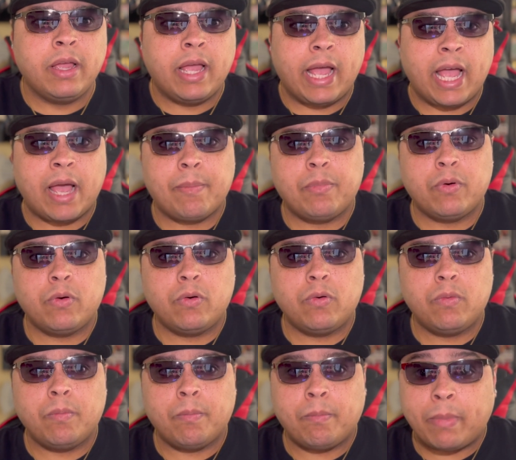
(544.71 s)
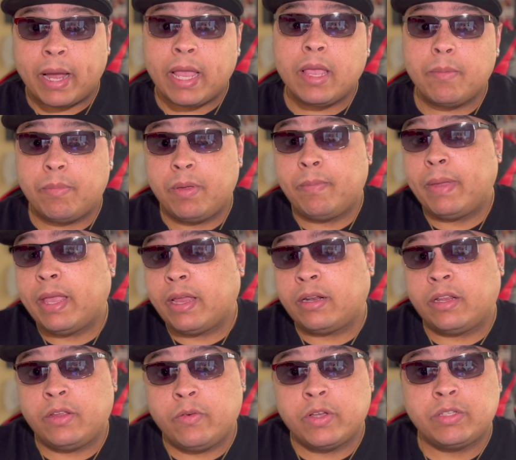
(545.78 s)
Apple might be making
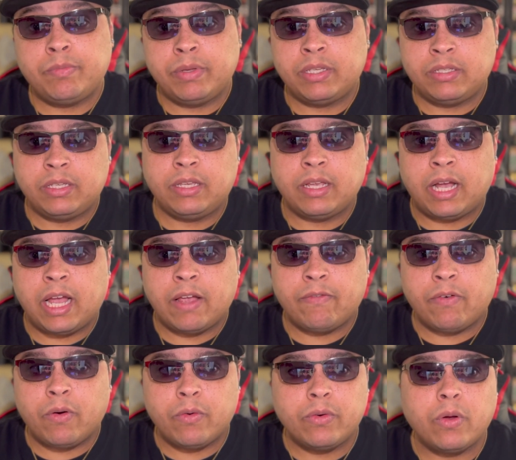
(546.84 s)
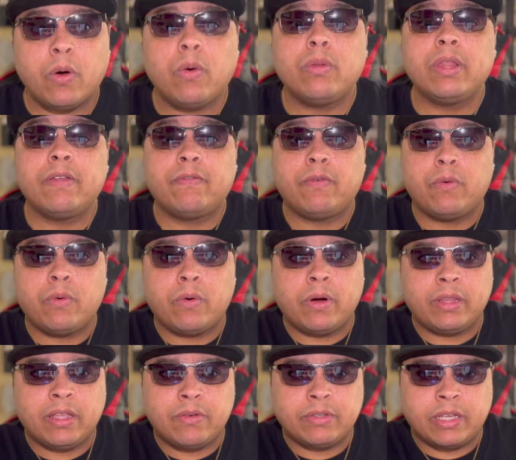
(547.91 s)
a USB-C iPhone only for, I
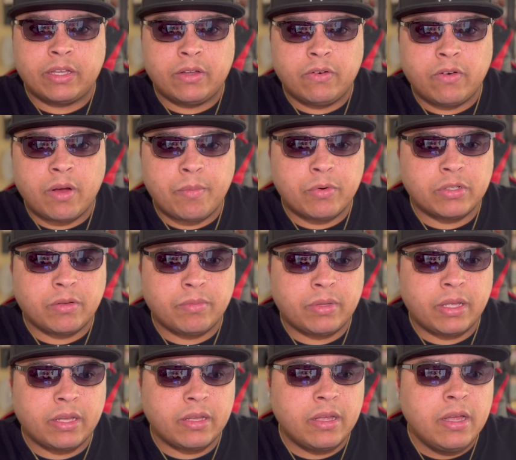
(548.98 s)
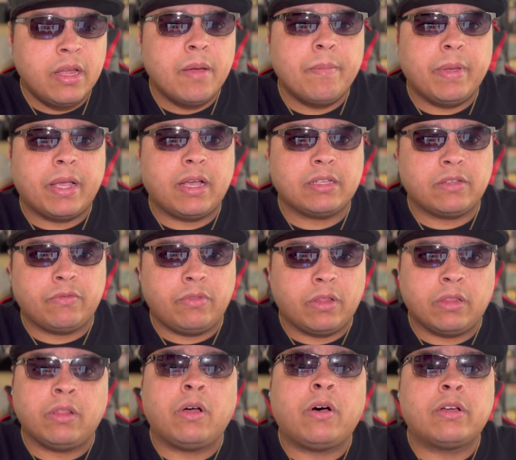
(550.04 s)
think it was like Europe or something, because of the
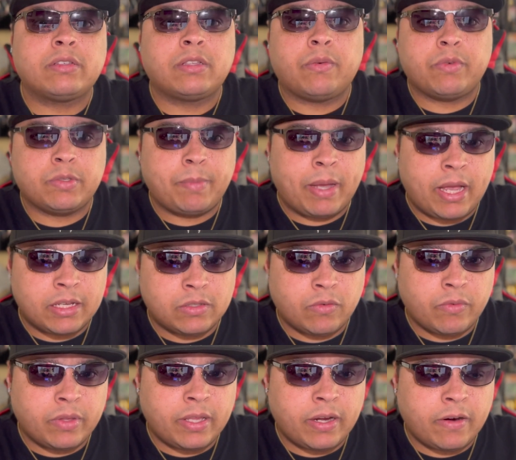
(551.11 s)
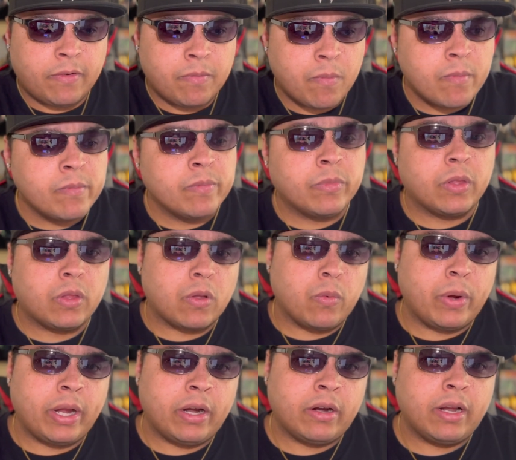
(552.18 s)
laws that was passed over there,
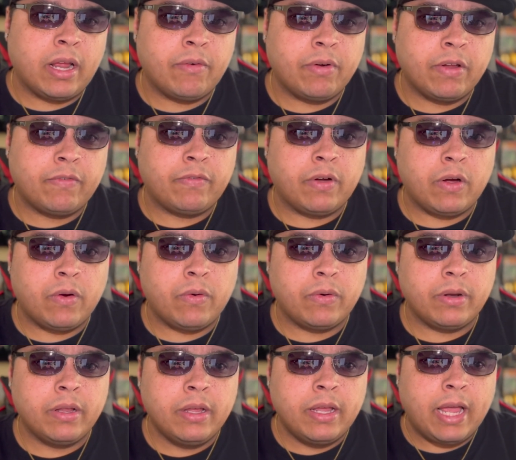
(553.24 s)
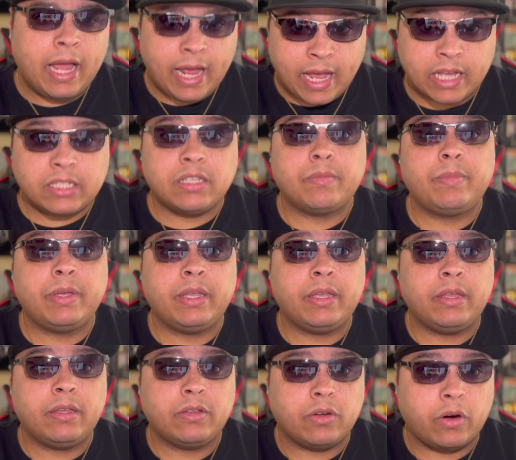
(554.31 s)
where every phone has to
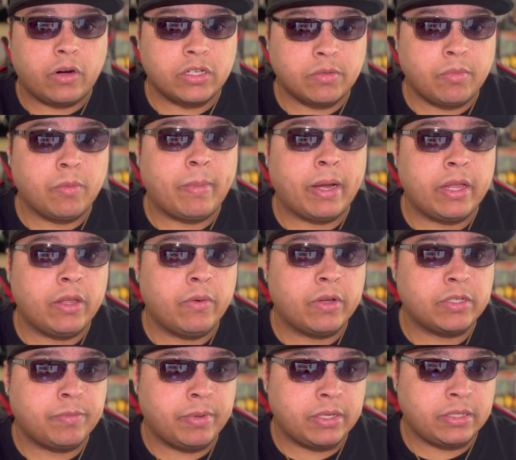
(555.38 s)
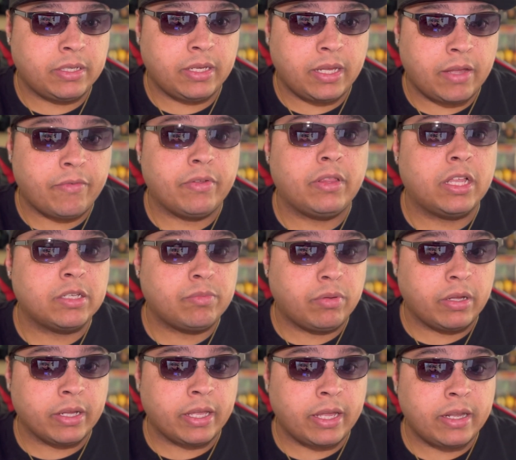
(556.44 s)
be chargeable by USB-C if it does
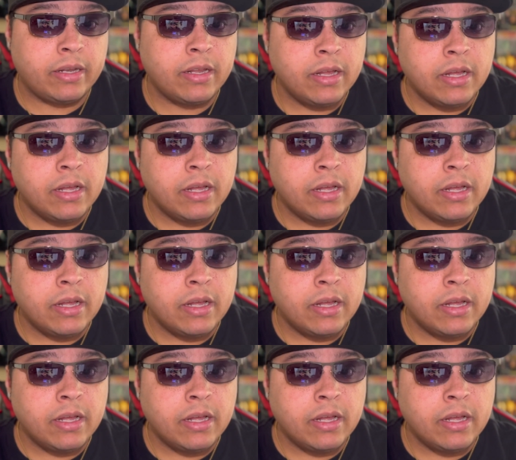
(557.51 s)
plug in.